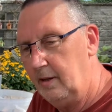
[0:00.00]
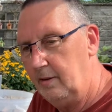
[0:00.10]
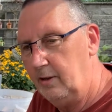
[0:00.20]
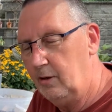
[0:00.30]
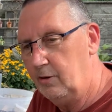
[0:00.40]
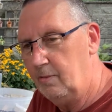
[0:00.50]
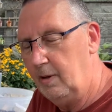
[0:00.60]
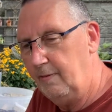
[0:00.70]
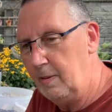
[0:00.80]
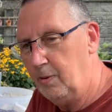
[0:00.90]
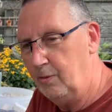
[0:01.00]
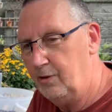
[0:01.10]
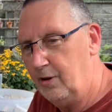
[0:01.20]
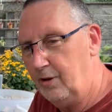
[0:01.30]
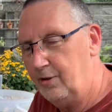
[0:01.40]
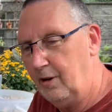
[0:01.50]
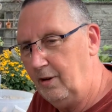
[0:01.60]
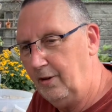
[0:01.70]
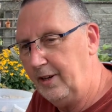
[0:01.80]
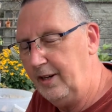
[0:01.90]
He's got some lovely bonsais, and I
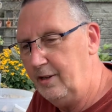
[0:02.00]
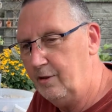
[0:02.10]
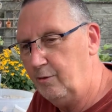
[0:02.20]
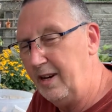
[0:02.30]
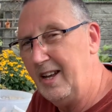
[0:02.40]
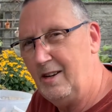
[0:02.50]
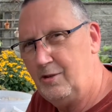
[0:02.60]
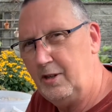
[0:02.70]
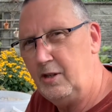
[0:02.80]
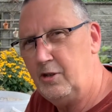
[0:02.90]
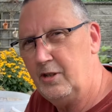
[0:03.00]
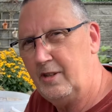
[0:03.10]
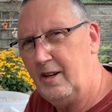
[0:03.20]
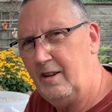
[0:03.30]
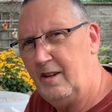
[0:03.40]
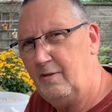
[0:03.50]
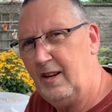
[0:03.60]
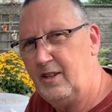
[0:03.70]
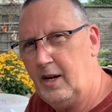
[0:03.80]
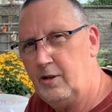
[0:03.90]
like his greenhouse that he's just done.
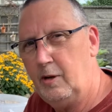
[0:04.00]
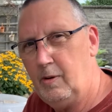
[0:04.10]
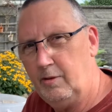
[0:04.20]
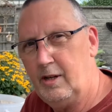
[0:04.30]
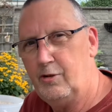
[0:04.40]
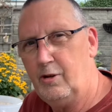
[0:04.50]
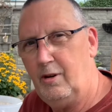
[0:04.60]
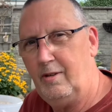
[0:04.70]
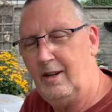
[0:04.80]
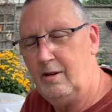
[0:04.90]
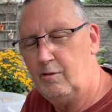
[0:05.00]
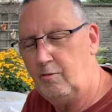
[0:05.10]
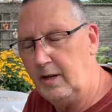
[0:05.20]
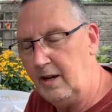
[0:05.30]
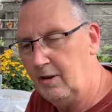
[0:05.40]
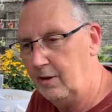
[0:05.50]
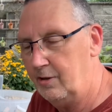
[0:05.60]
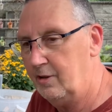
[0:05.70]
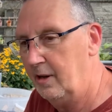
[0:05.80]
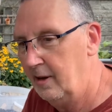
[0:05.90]
Fantastic, well done Scott, that looks really
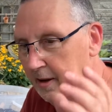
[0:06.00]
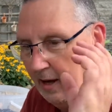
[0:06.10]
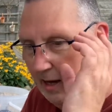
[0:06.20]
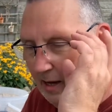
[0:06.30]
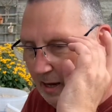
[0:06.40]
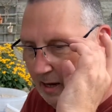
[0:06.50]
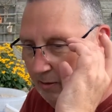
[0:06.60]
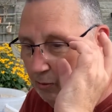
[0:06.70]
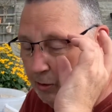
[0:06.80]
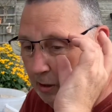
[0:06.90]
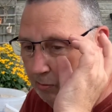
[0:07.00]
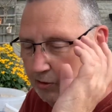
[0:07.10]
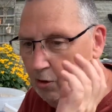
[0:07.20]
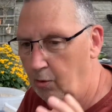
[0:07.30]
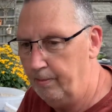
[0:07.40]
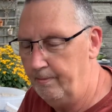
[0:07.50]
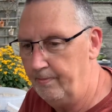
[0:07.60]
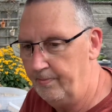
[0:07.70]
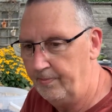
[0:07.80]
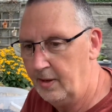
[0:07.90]
nice. And also Tom
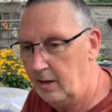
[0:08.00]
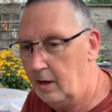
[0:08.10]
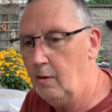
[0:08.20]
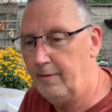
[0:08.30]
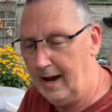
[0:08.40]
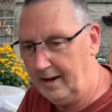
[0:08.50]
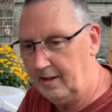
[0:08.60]
Novak,